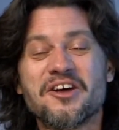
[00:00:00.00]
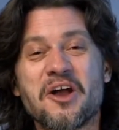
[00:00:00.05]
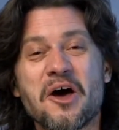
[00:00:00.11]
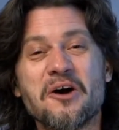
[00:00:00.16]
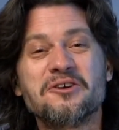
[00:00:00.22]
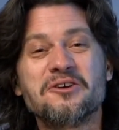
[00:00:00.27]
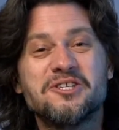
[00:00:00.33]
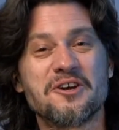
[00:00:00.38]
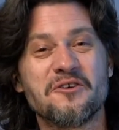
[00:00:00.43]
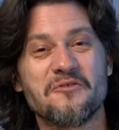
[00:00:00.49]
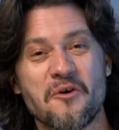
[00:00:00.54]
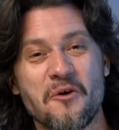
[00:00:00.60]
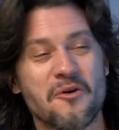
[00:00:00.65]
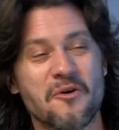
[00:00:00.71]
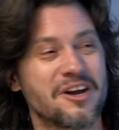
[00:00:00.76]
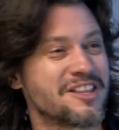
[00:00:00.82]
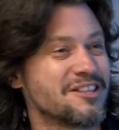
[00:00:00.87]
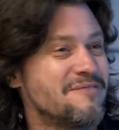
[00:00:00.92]
The notion of
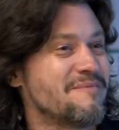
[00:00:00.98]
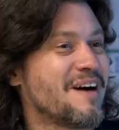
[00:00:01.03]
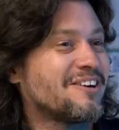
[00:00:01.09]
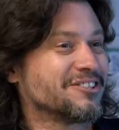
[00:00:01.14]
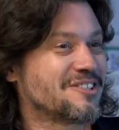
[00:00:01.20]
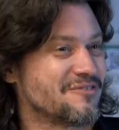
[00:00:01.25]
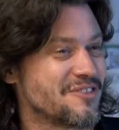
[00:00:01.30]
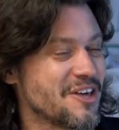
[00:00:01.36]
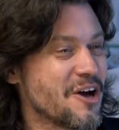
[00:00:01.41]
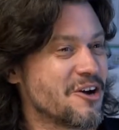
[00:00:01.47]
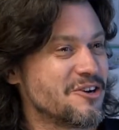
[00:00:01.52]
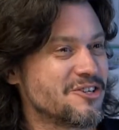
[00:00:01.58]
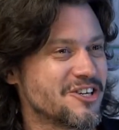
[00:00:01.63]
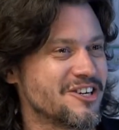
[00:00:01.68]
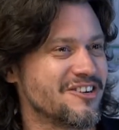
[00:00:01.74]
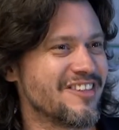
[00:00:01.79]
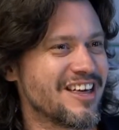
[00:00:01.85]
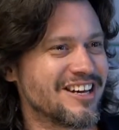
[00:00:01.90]
hauling them out of the
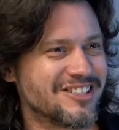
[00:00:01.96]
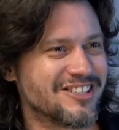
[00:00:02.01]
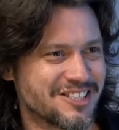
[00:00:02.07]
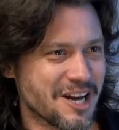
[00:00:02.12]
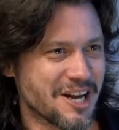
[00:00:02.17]
ocean and then just